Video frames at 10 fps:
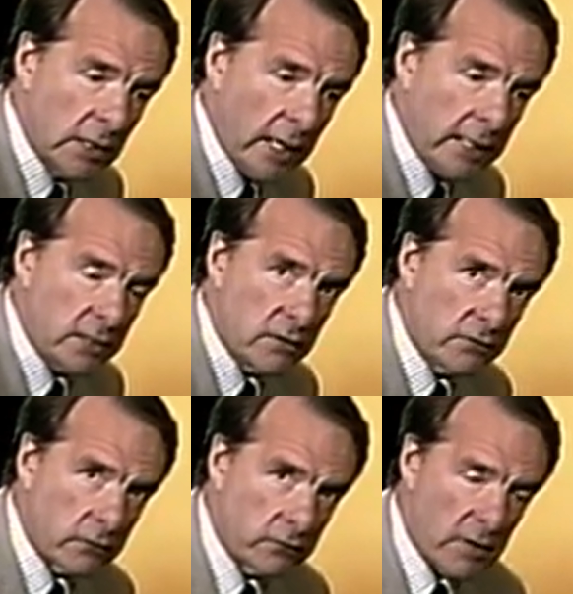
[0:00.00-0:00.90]
And it is
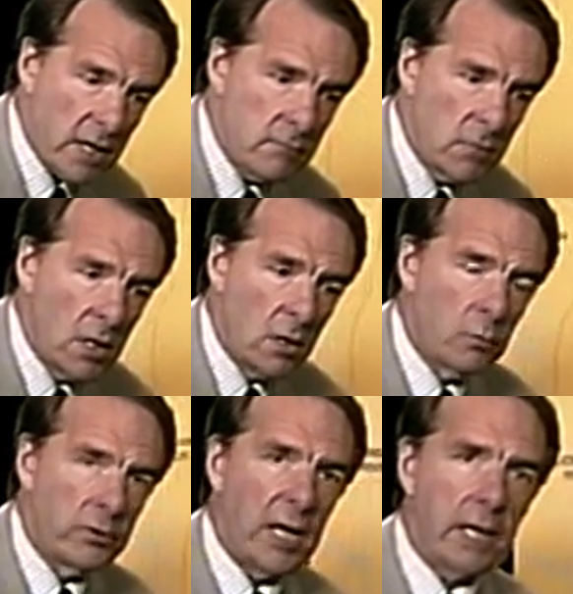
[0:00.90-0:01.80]
the same
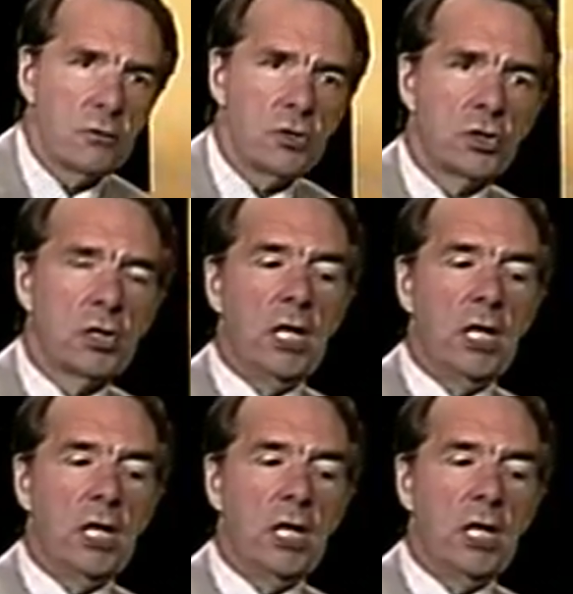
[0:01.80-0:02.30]
with Janusz,